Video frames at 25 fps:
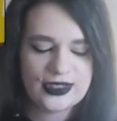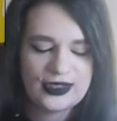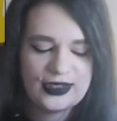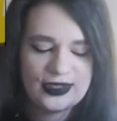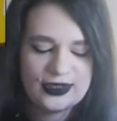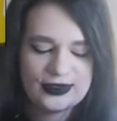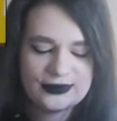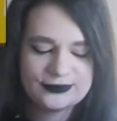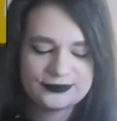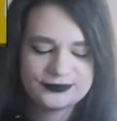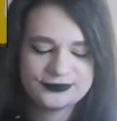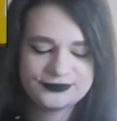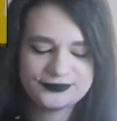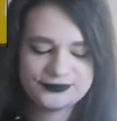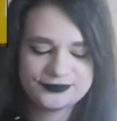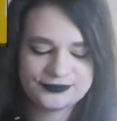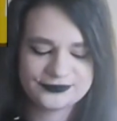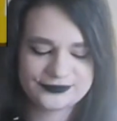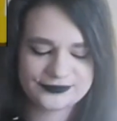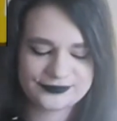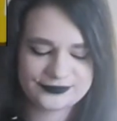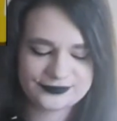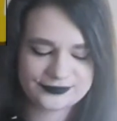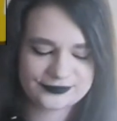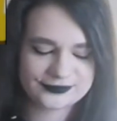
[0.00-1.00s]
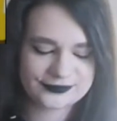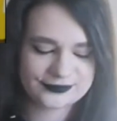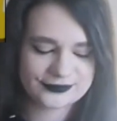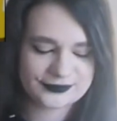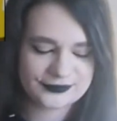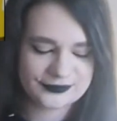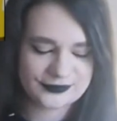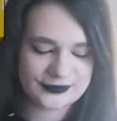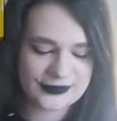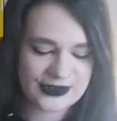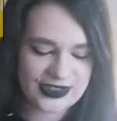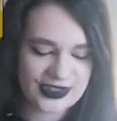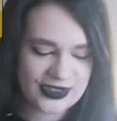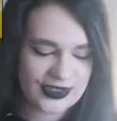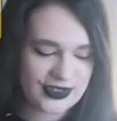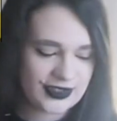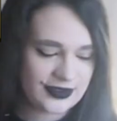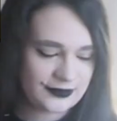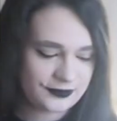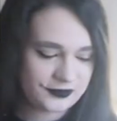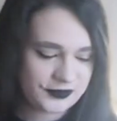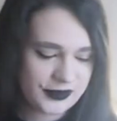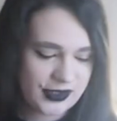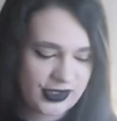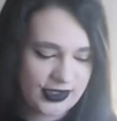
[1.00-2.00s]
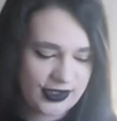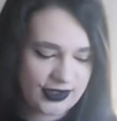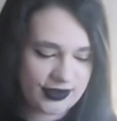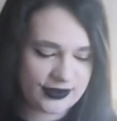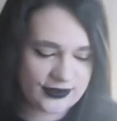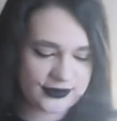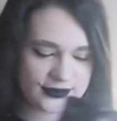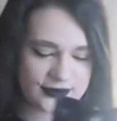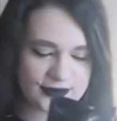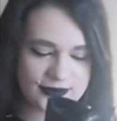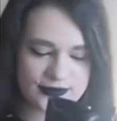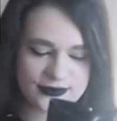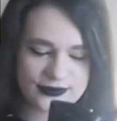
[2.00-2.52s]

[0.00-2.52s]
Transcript: Um, but